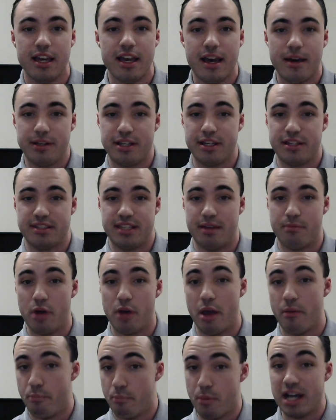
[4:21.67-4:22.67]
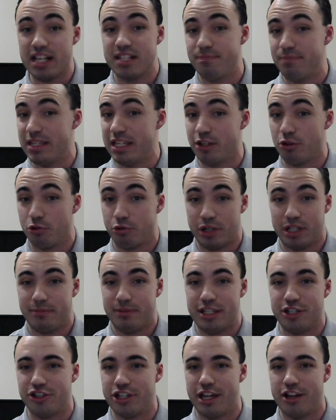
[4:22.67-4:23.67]
Because it must be incredibly
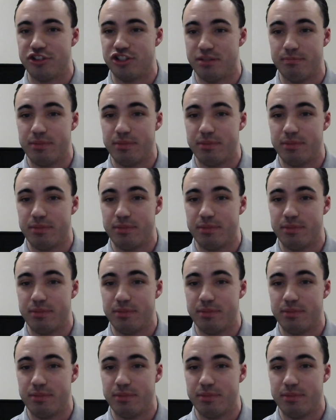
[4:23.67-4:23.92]
challenging,